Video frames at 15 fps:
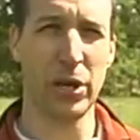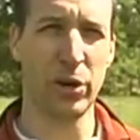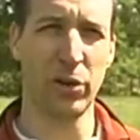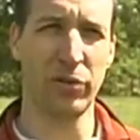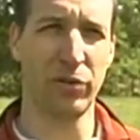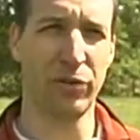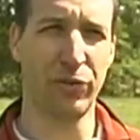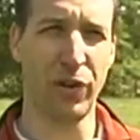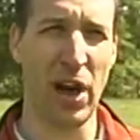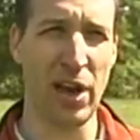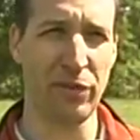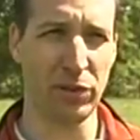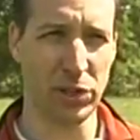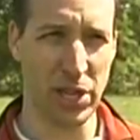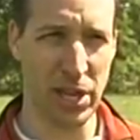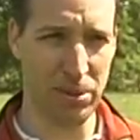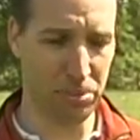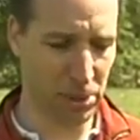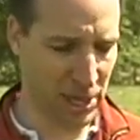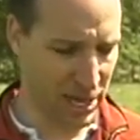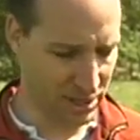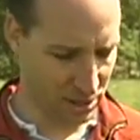or even five or ten
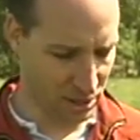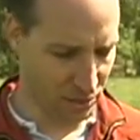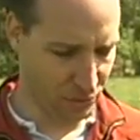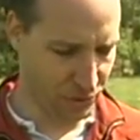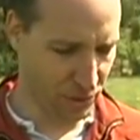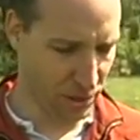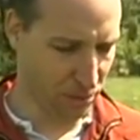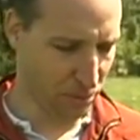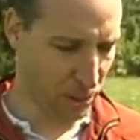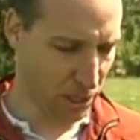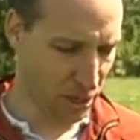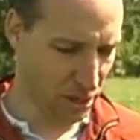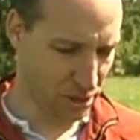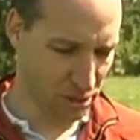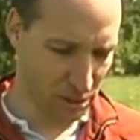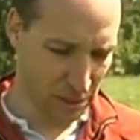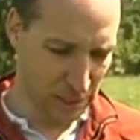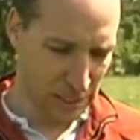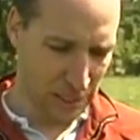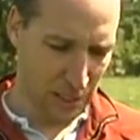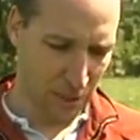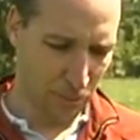plants in a field because
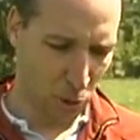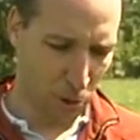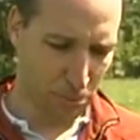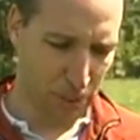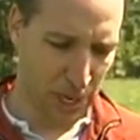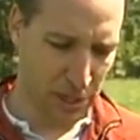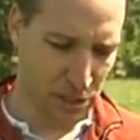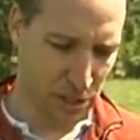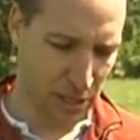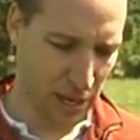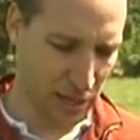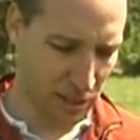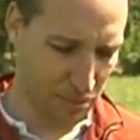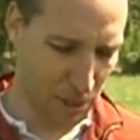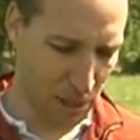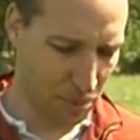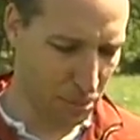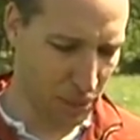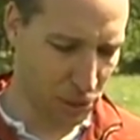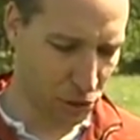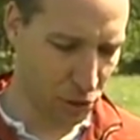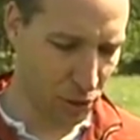the more plants you get the better
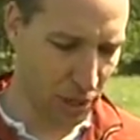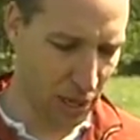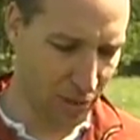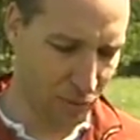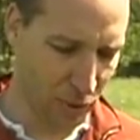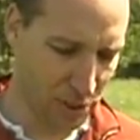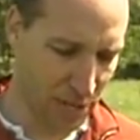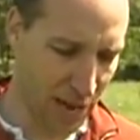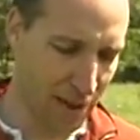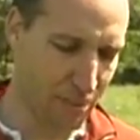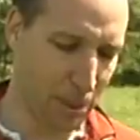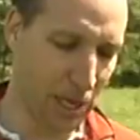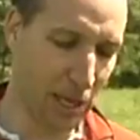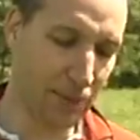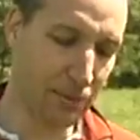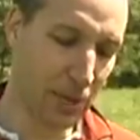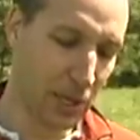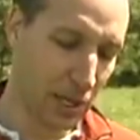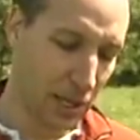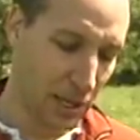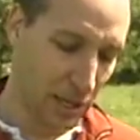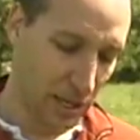picture you get of what's happening
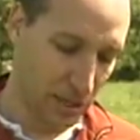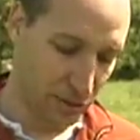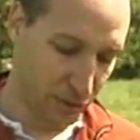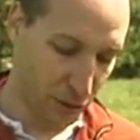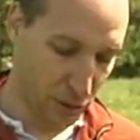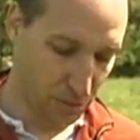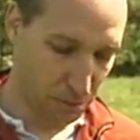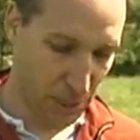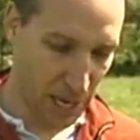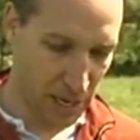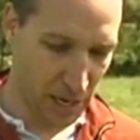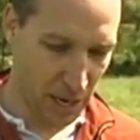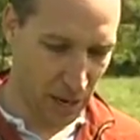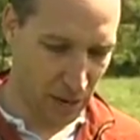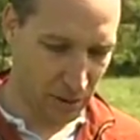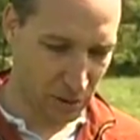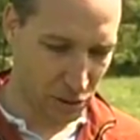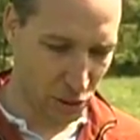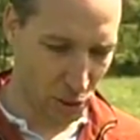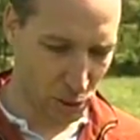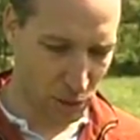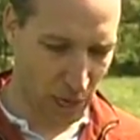this first plant here there's
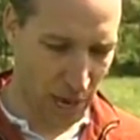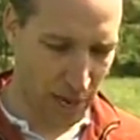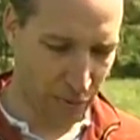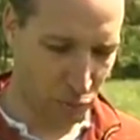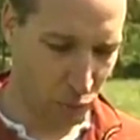no sign of